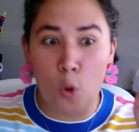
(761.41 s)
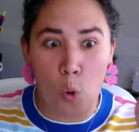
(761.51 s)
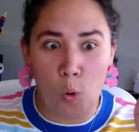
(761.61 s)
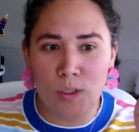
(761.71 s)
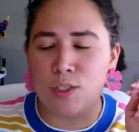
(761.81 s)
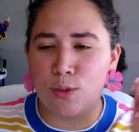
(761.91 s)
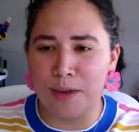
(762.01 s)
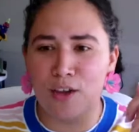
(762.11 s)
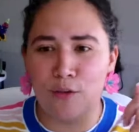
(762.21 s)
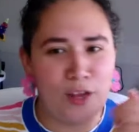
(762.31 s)
goals to
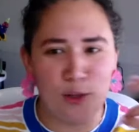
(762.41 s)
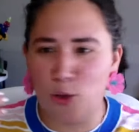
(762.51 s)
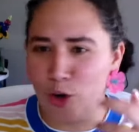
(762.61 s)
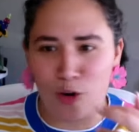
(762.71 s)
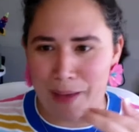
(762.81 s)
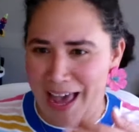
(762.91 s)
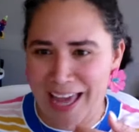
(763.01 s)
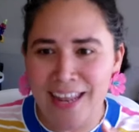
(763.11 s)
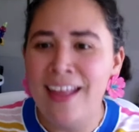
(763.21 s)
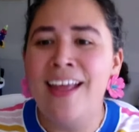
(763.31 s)
make you feel good or bad.